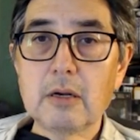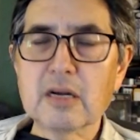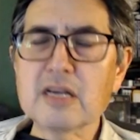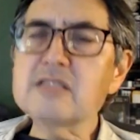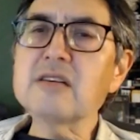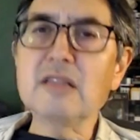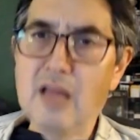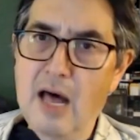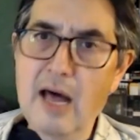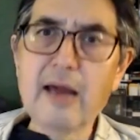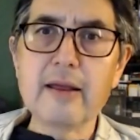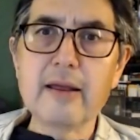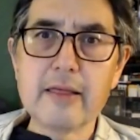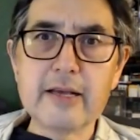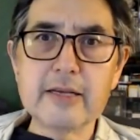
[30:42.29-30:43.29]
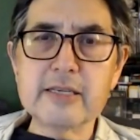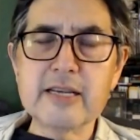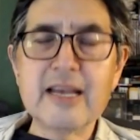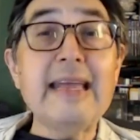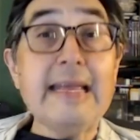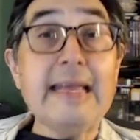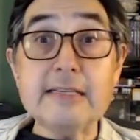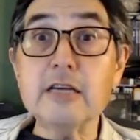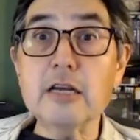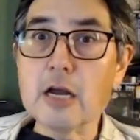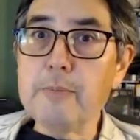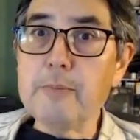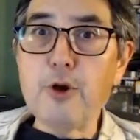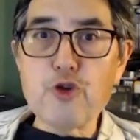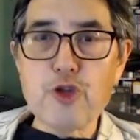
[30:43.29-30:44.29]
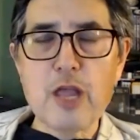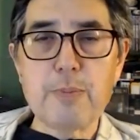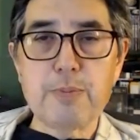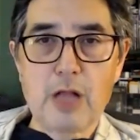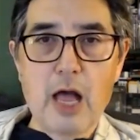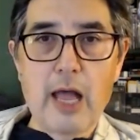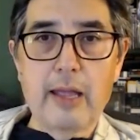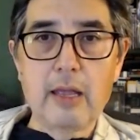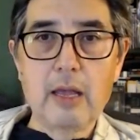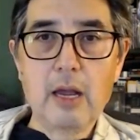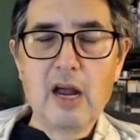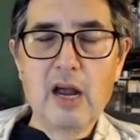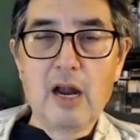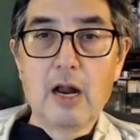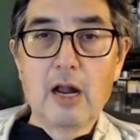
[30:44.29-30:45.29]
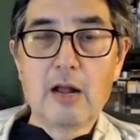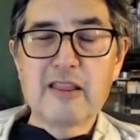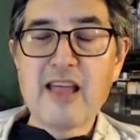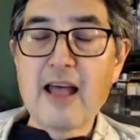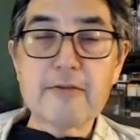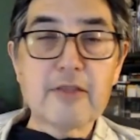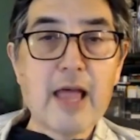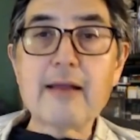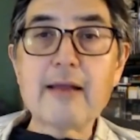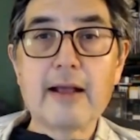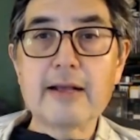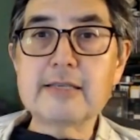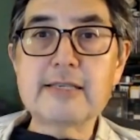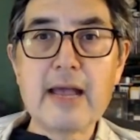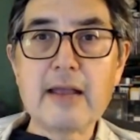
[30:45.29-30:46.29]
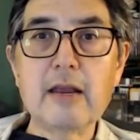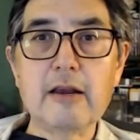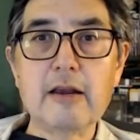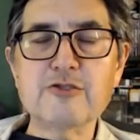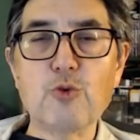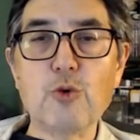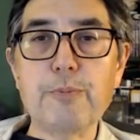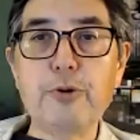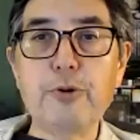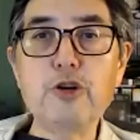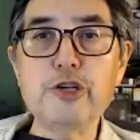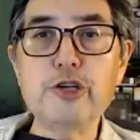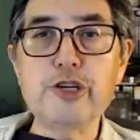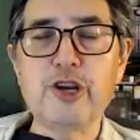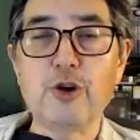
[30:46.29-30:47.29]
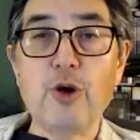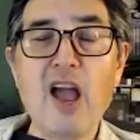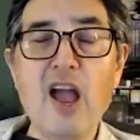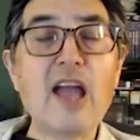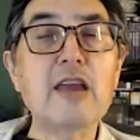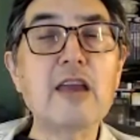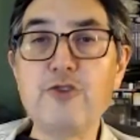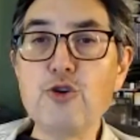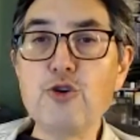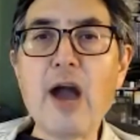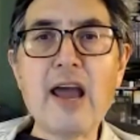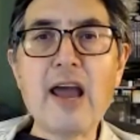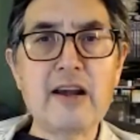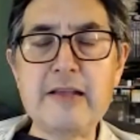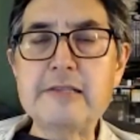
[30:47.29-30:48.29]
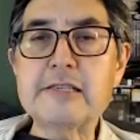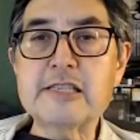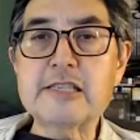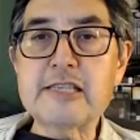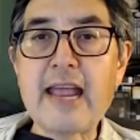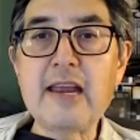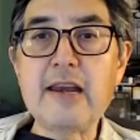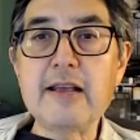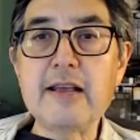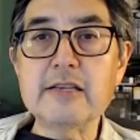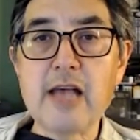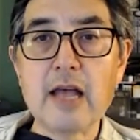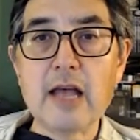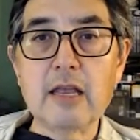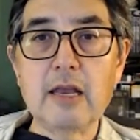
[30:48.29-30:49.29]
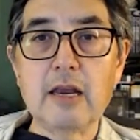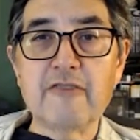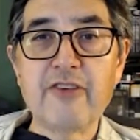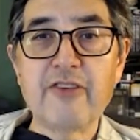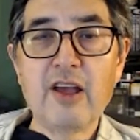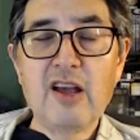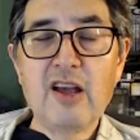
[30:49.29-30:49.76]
Because a lot of this is a kabuki play that that executives will push you. And if you got an insane executive